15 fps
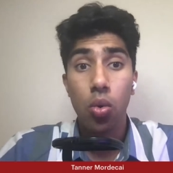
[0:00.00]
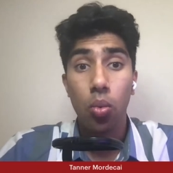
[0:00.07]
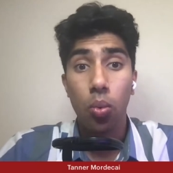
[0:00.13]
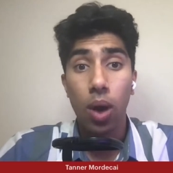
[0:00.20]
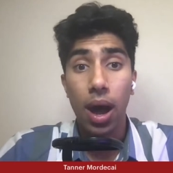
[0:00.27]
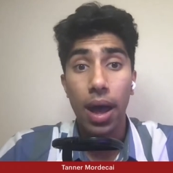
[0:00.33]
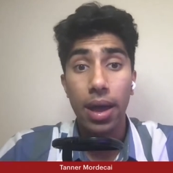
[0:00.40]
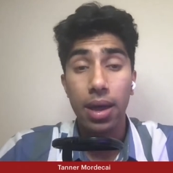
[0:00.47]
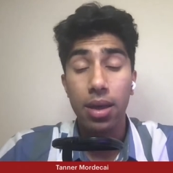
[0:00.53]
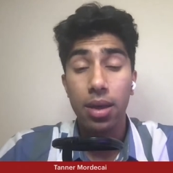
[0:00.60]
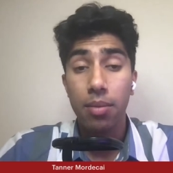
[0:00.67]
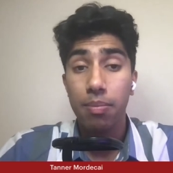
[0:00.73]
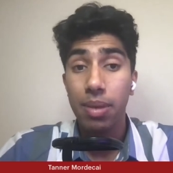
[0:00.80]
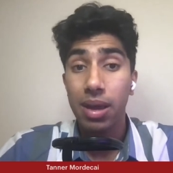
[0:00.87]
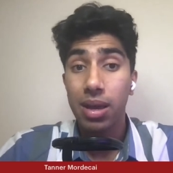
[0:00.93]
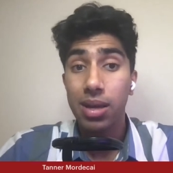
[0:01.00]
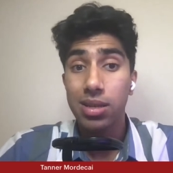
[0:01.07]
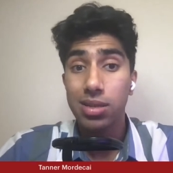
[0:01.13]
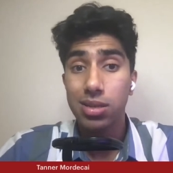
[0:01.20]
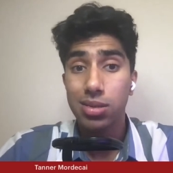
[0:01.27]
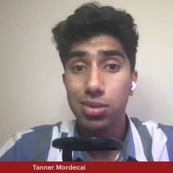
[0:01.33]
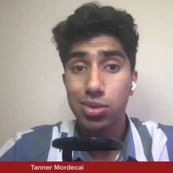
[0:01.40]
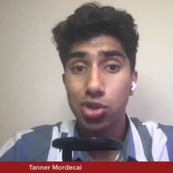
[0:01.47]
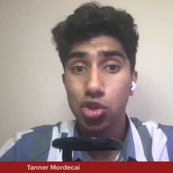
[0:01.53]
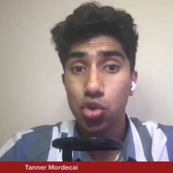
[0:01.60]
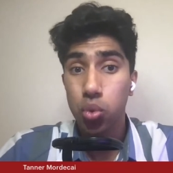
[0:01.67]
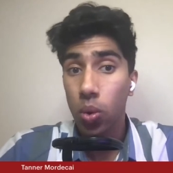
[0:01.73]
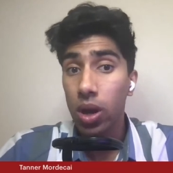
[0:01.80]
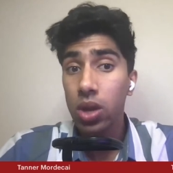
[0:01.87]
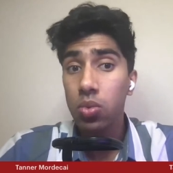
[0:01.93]
Why? Because
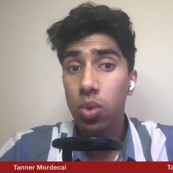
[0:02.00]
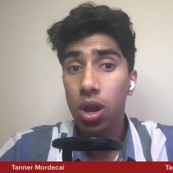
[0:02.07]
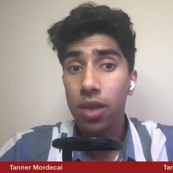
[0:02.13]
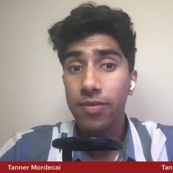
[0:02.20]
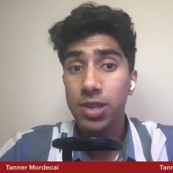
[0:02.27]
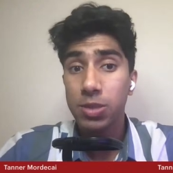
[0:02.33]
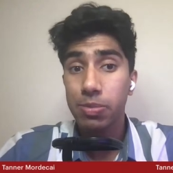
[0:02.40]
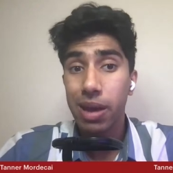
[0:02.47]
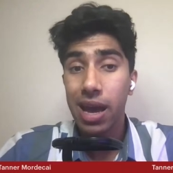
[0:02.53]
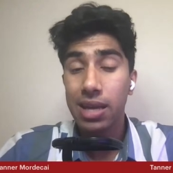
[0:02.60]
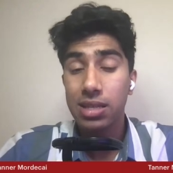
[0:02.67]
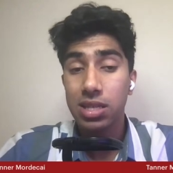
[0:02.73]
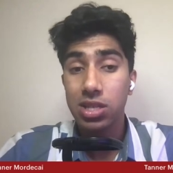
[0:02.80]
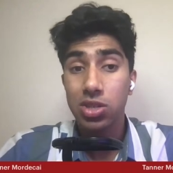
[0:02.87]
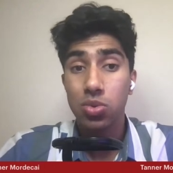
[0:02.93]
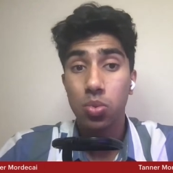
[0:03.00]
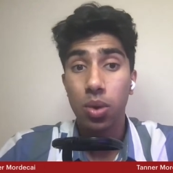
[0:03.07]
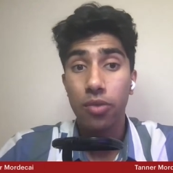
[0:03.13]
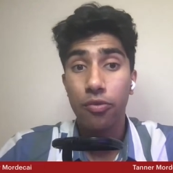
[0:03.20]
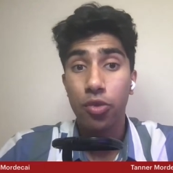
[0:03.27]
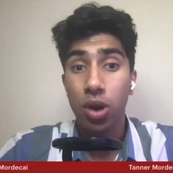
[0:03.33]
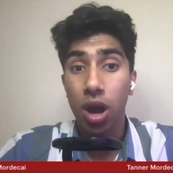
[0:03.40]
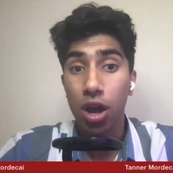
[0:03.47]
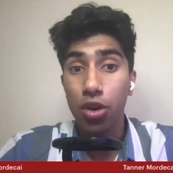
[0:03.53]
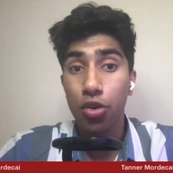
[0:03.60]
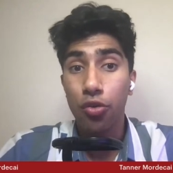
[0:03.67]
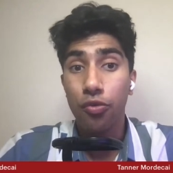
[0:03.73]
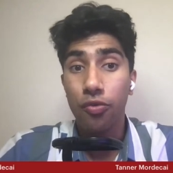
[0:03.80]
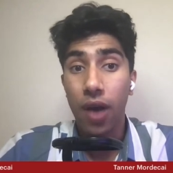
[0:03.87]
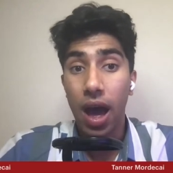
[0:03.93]
21 of his passes went for
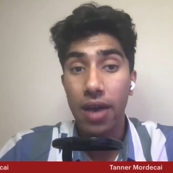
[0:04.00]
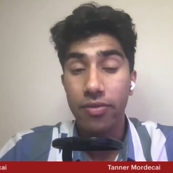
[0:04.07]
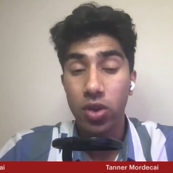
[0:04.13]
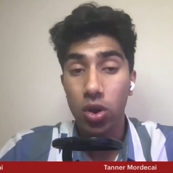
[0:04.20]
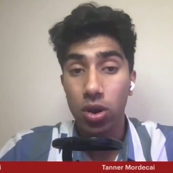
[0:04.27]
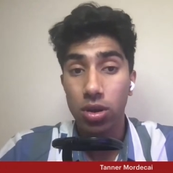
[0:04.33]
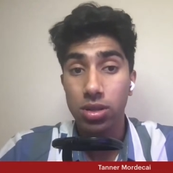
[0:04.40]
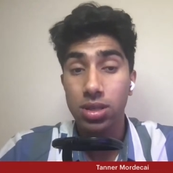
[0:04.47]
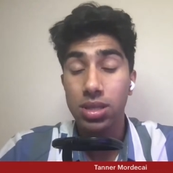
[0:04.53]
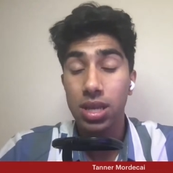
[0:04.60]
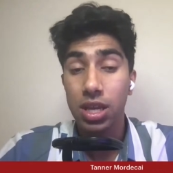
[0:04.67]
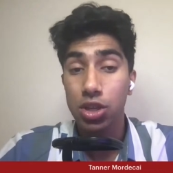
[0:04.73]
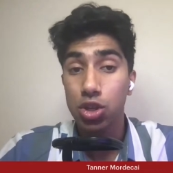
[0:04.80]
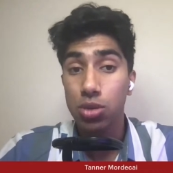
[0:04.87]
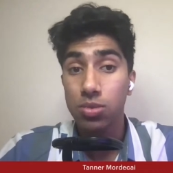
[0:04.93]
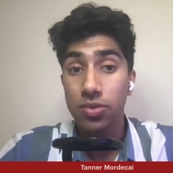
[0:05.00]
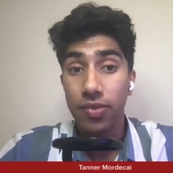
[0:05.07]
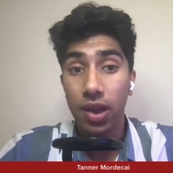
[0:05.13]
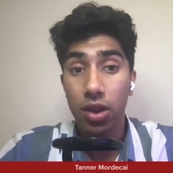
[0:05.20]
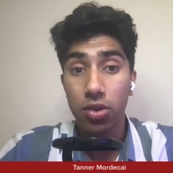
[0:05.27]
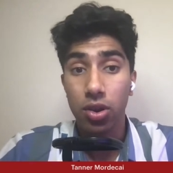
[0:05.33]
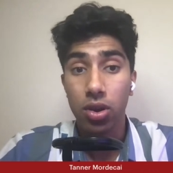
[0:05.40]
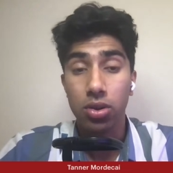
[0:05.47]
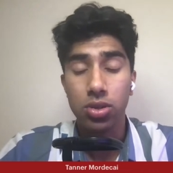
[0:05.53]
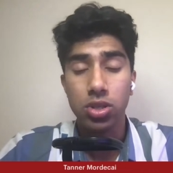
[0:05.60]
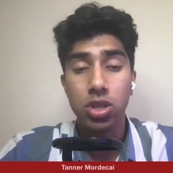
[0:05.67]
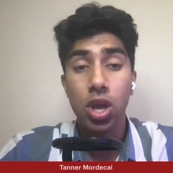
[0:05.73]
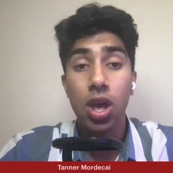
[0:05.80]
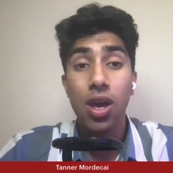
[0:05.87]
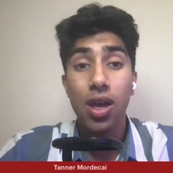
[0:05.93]
under 5 yards in terms of air
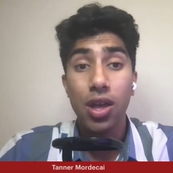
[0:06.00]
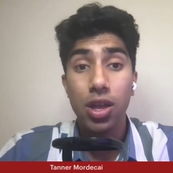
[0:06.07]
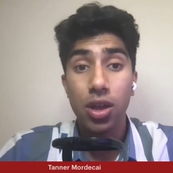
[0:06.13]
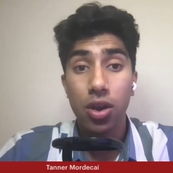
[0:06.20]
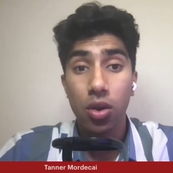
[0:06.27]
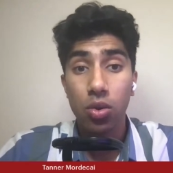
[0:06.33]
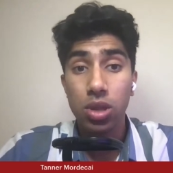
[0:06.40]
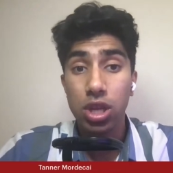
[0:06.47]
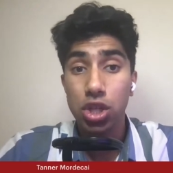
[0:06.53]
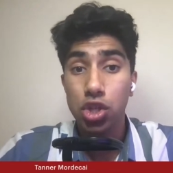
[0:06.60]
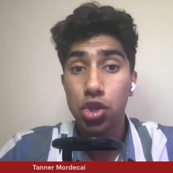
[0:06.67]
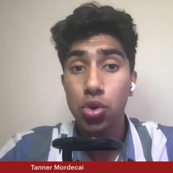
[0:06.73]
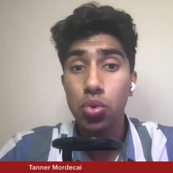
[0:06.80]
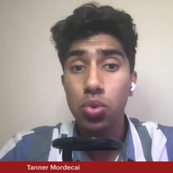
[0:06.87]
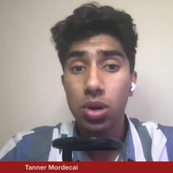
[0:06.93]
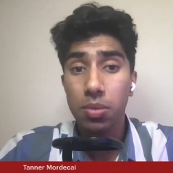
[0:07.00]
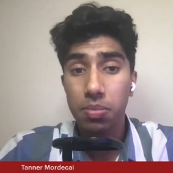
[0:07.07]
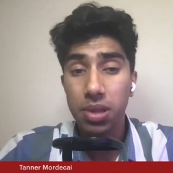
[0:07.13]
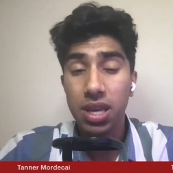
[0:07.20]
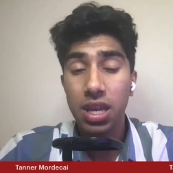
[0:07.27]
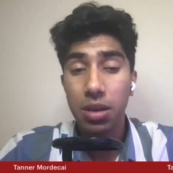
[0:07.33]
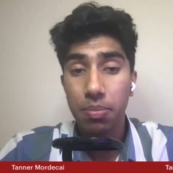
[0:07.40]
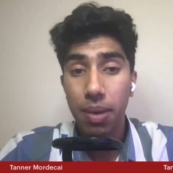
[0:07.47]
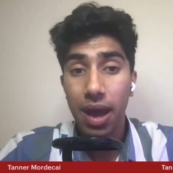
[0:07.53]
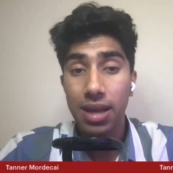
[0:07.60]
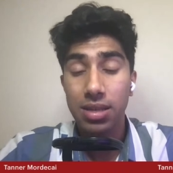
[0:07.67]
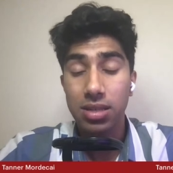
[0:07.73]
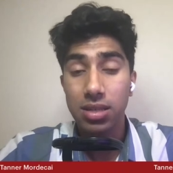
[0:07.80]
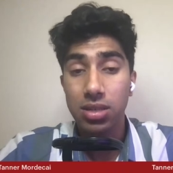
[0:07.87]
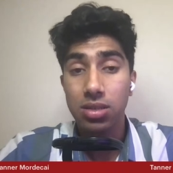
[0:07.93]
yards. Only 2 completed
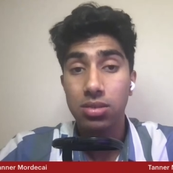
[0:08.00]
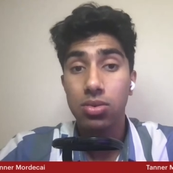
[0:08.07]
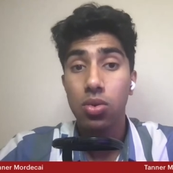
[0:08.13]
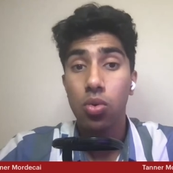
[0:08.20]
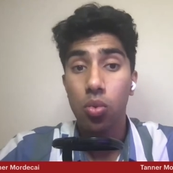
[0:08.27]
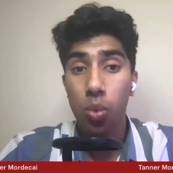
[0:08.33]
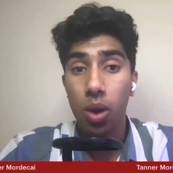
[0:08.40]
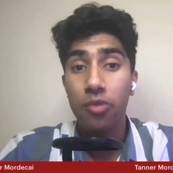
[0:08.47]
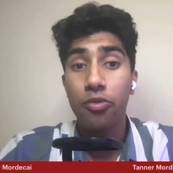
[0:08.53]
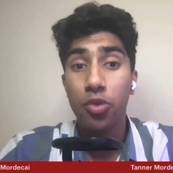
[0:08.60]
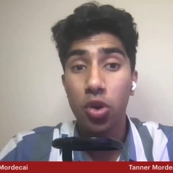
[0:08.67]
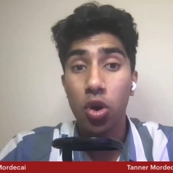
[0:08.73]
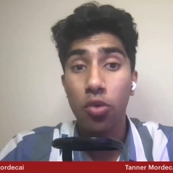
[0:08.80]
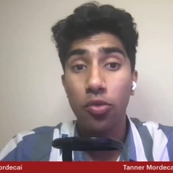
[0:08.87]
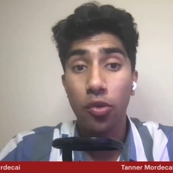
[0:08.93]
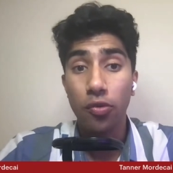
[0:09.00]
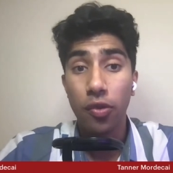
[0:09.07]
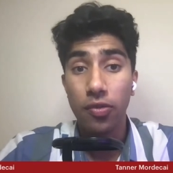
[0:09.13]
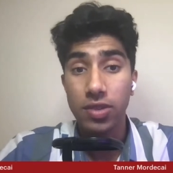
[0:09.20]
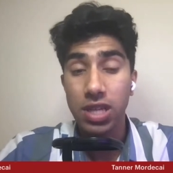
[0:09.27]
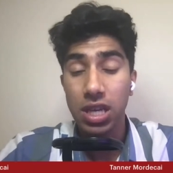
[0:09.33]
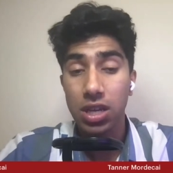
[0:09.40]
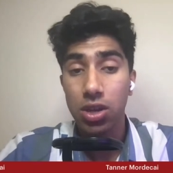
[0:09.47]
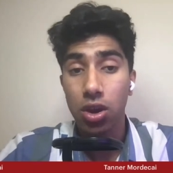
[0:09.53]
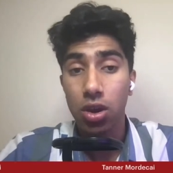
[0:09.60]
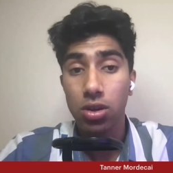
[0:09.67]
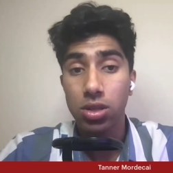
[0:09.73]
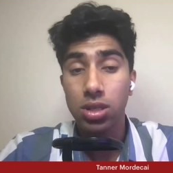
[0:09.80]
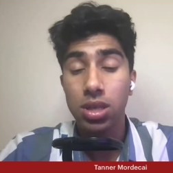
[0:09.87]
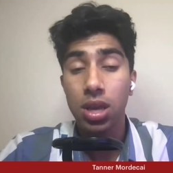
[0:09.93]
passes went for over 15
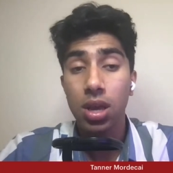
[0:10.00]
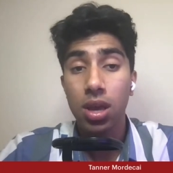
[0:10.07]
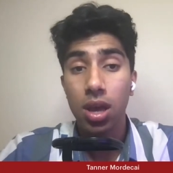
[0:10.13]
yards.